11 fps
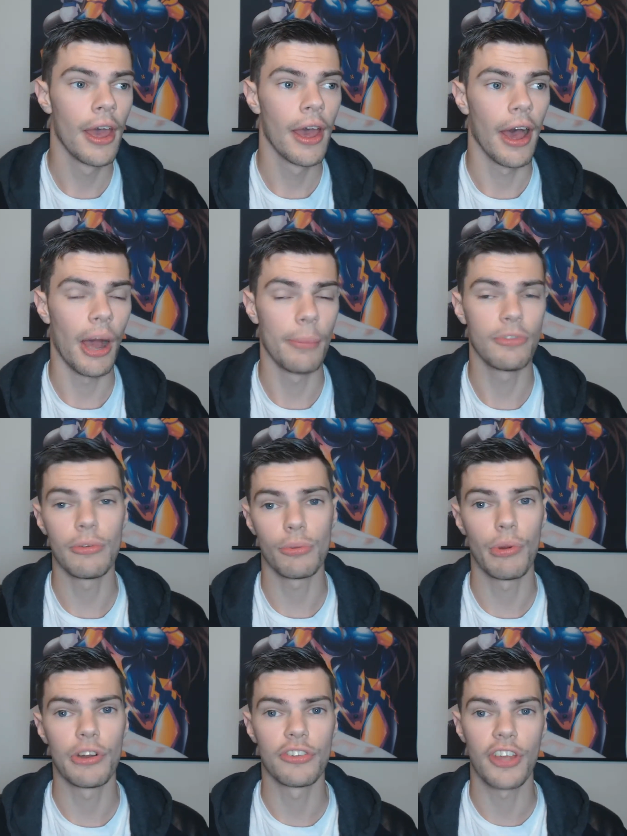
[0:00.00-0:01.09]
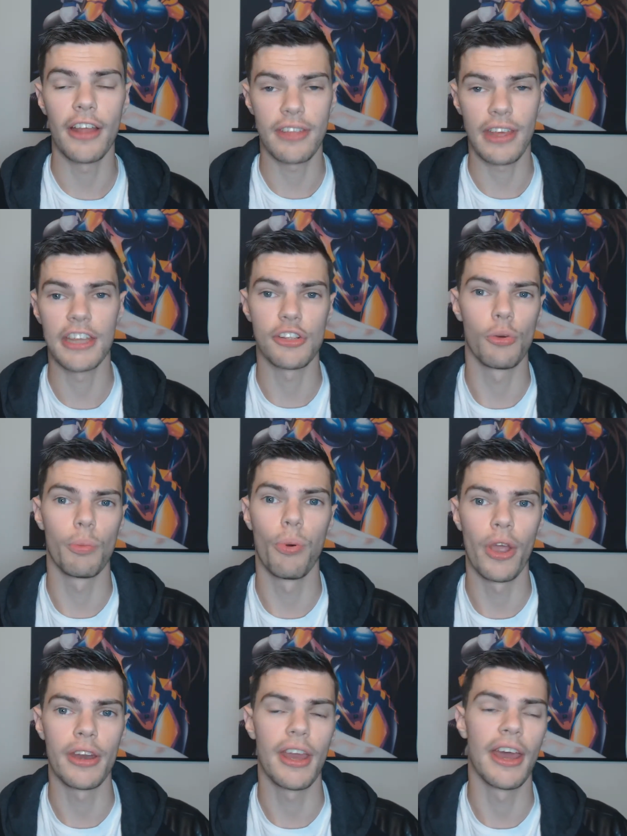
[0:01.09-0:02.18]
So I'm just gonna cut to each little
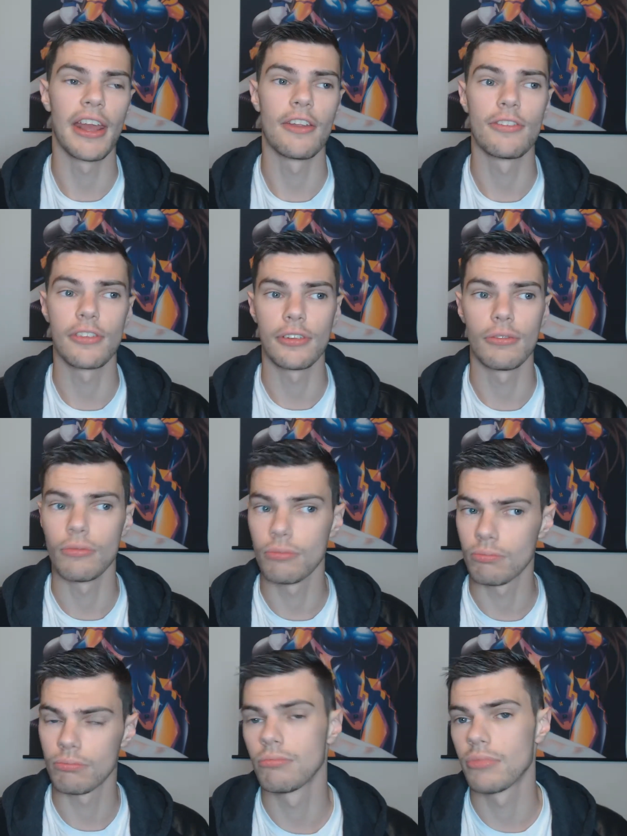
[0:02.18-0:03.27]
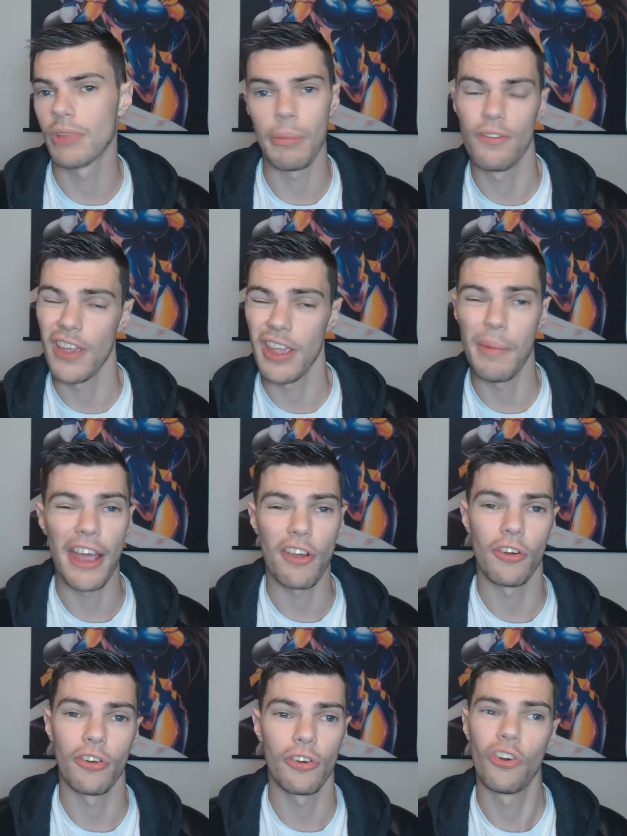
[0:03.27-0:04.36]
point and then you can give me feedback
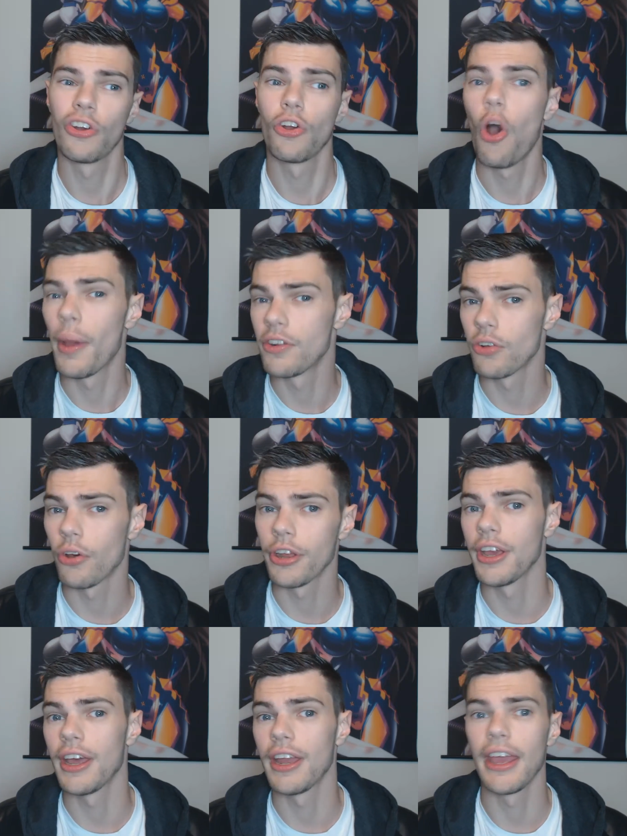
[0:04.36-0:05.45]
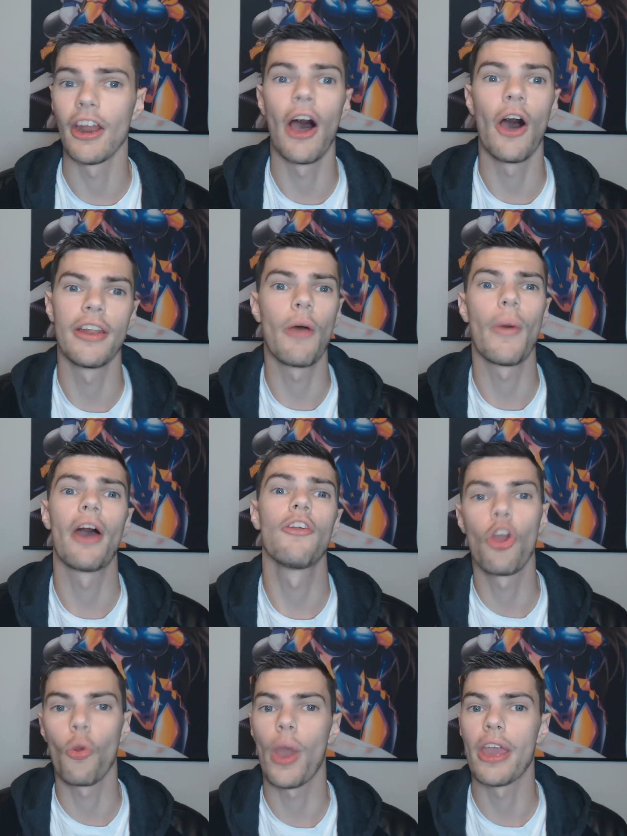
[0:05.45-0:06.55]
on or comment on it, and then that way I'll
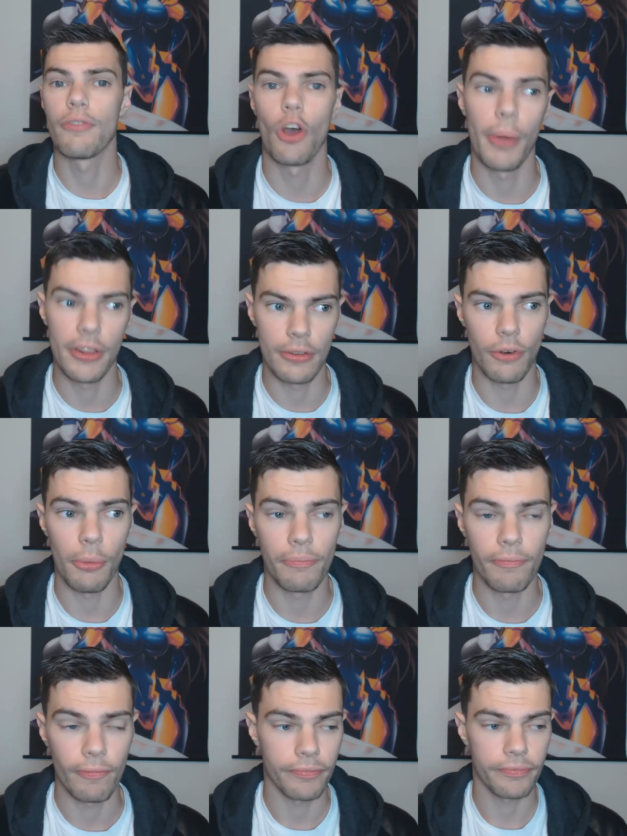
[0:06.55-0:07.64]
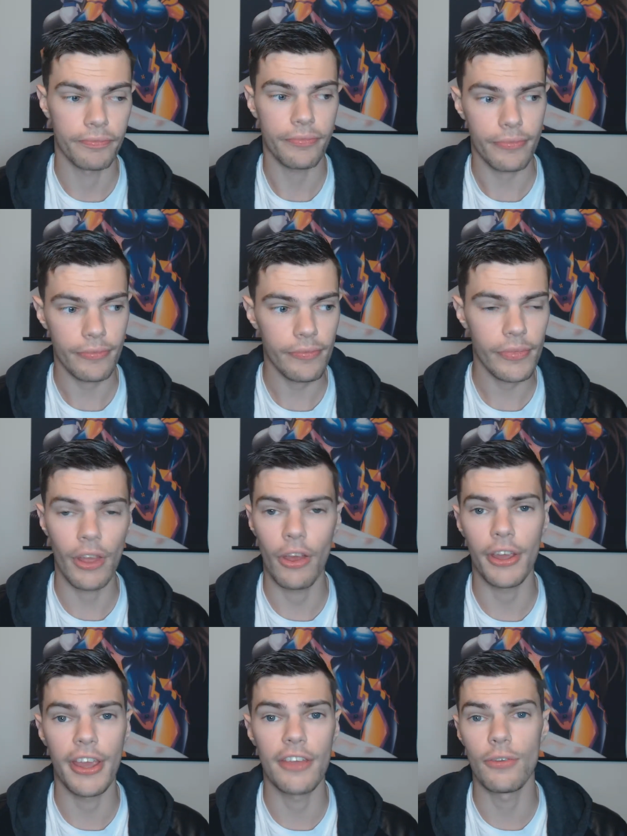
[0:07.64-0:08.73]
know where you've commented from.
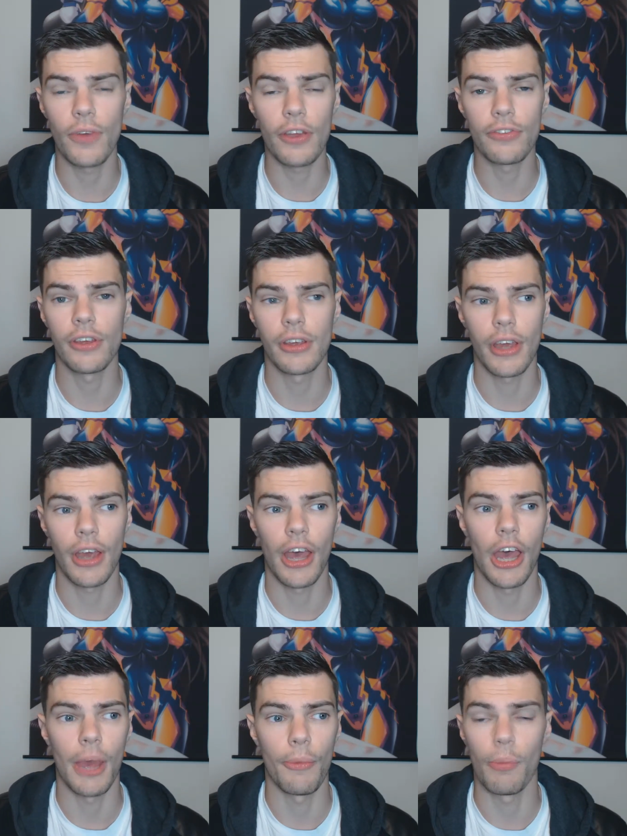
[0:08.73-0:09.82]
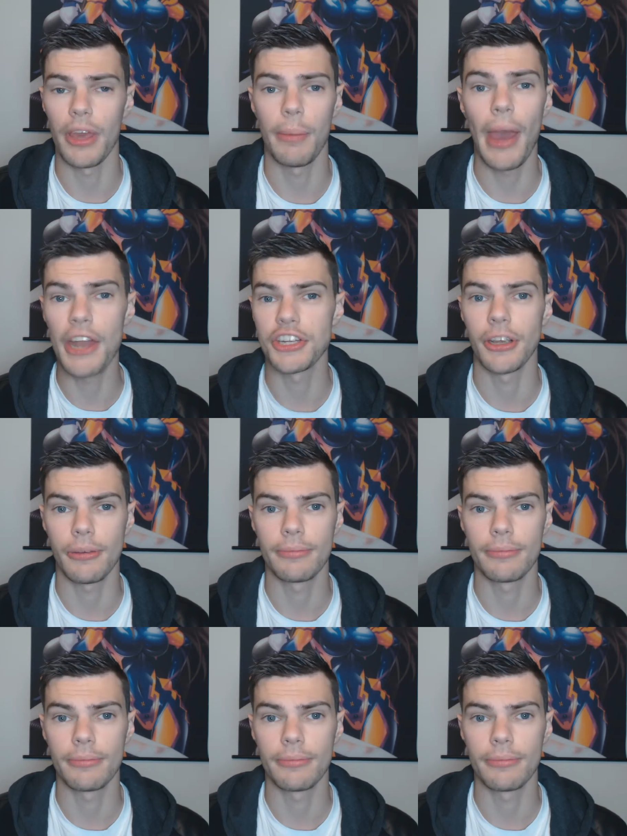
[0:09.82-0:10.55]
Okay, so the first thing will be Magic.